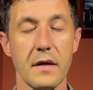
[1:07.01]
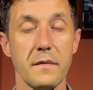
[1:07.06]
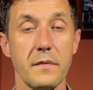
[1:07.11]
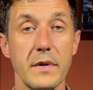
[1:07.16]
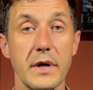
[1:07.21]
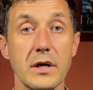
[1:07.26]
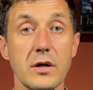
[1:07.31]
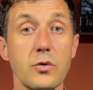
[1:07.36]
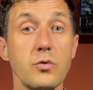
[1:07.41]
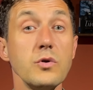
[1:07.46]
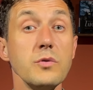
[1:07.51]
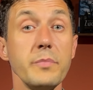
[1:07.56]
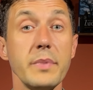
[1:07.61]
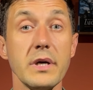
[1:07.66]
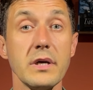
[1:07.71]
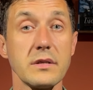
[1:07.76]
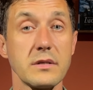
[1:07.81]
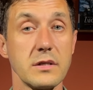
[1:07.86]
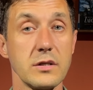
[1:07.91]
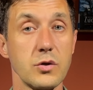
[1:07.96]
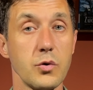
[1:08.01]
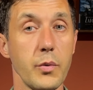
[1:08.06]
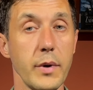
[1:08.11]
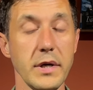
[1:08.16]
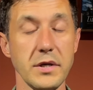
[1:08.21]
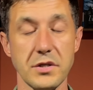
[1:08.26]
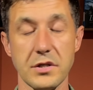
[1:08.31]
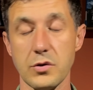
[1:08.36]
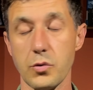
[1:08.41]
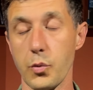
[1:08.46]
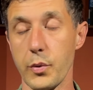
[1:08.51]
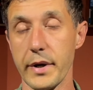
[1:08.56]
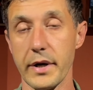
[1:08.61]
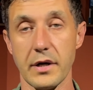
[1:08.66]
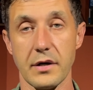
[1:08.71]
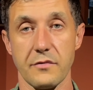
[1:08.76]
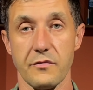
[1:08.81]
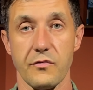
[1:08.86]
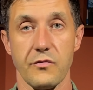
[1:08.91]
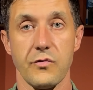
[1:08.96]
There could be a situation
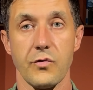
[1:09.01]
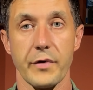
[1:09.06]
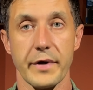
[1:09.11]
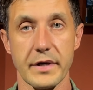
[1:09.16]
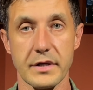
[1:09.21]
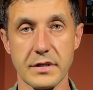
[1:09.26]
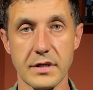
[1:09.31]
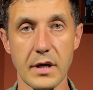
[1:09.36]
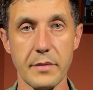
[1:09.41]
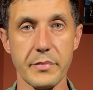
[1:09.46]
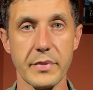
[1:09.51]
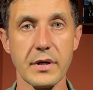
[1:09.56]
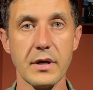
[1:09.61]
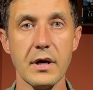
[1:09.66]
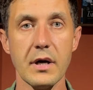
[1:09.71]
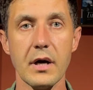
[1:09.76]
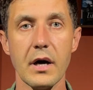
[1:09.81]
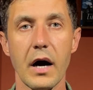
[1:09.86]
where, for example,